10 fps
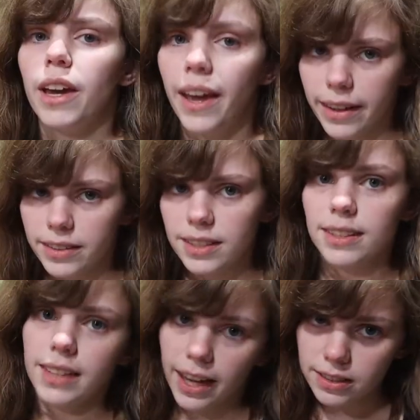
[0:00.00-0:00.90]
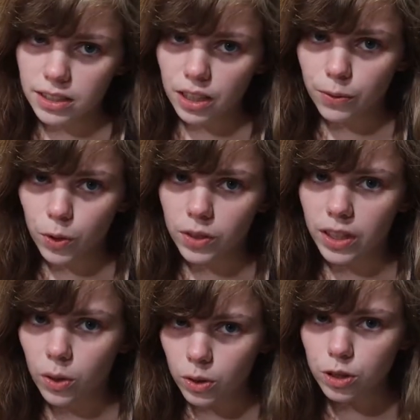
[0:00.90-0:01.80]
And lastly, for
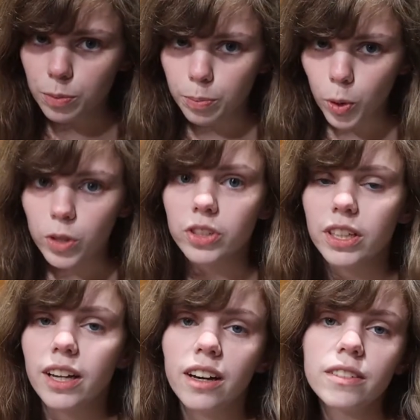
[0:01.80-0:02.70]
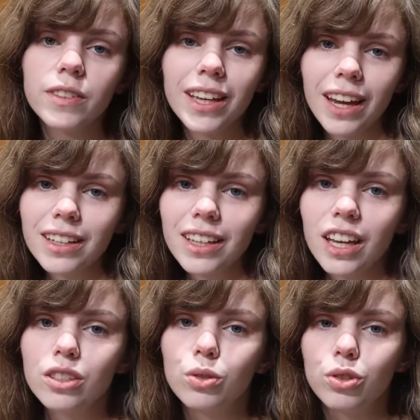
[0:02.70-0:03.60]
the orange portion of the candy
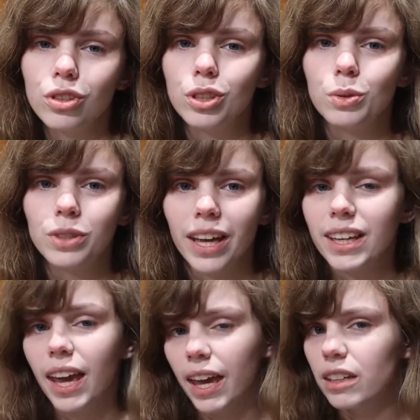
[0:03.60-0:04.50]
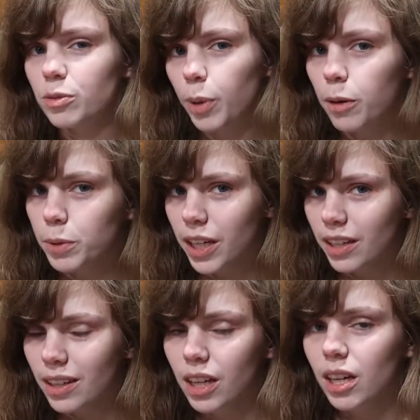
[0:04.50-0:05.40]
cane, you should use a canned
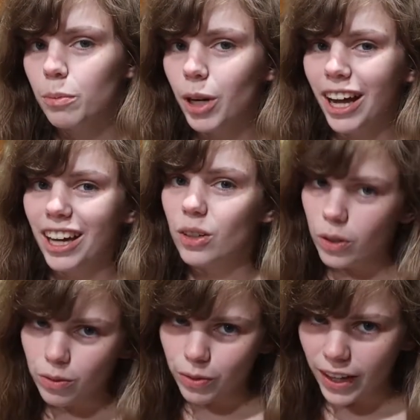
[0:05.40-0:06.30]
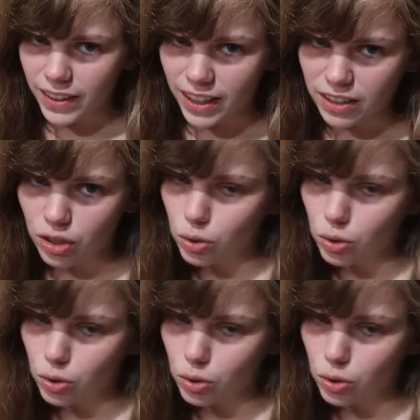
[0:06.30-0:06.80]
pumpkin, but I couldn't find that at the